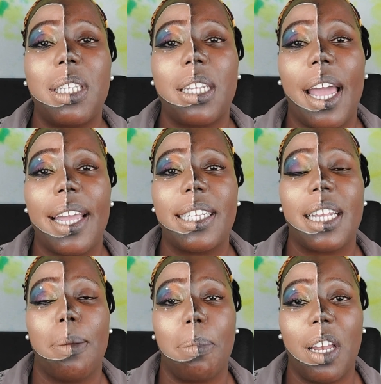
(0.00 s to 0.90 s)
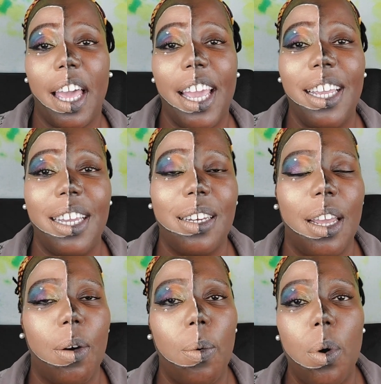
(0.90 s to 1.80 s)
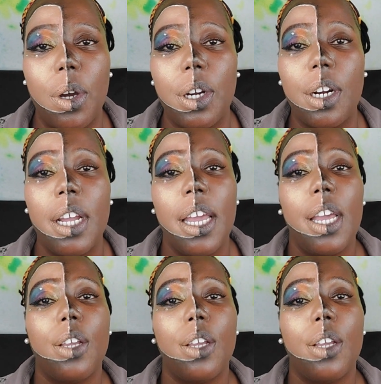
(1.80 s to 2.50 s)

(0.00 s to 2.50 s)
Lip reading: sex, and play in that order.